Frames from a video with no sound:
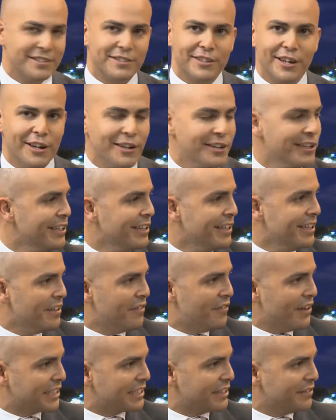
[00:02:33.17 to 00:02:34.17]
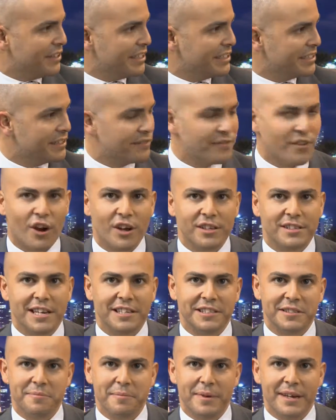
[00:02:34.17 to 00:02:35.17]
So effectively his advice
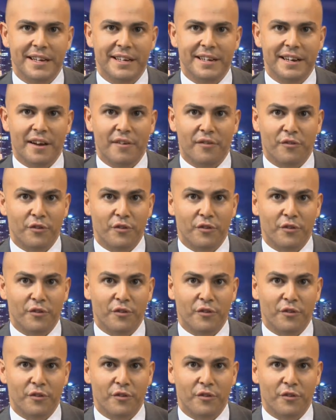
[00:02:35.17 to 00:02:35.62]
hasn't been